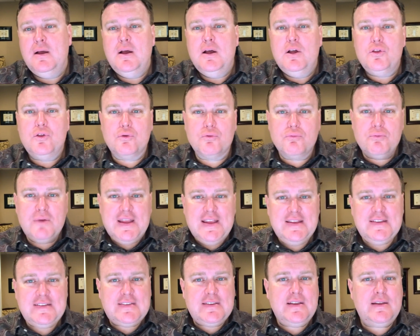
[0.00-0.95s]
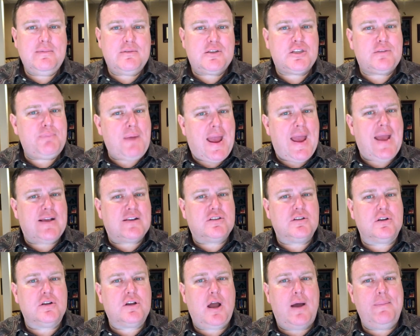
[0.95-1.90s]
The reason SPACs
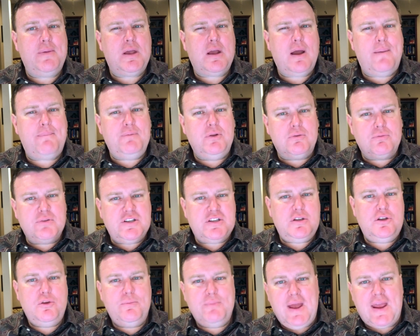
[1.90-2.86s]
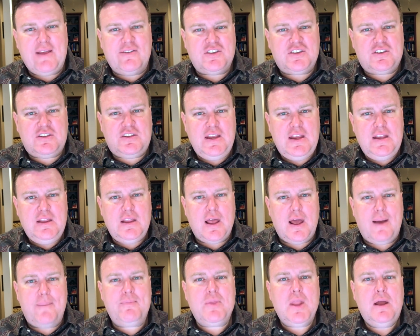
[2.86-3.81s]
are coming up and the reason you may have seen
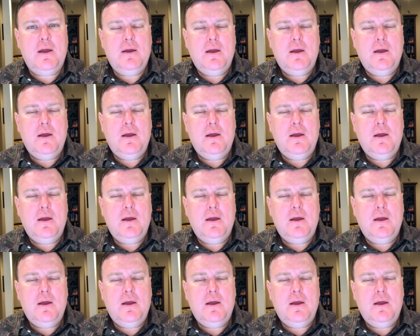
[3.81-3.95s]
them